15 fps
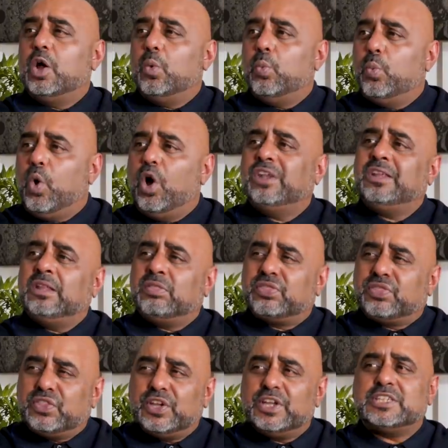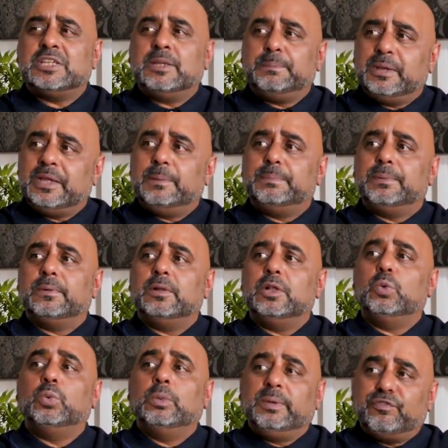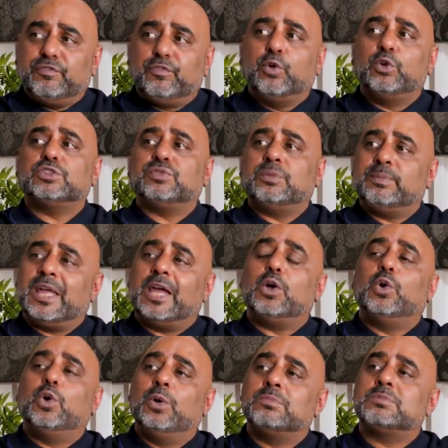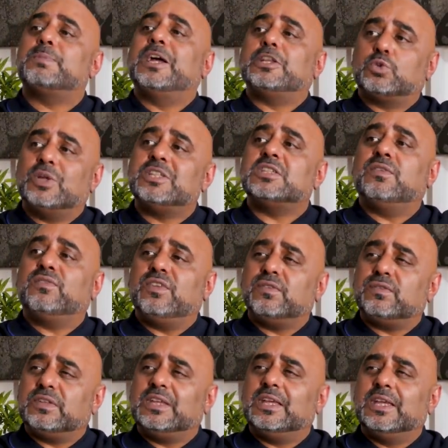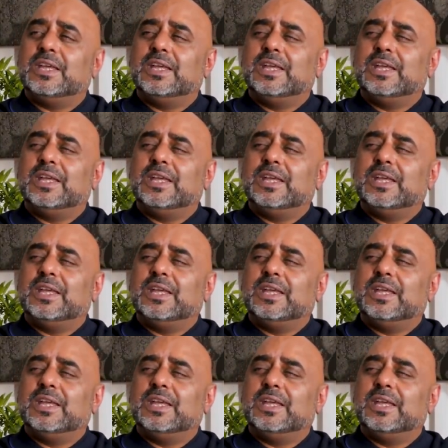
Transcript: one in thirty people will be forced from their homes by twenty fifty.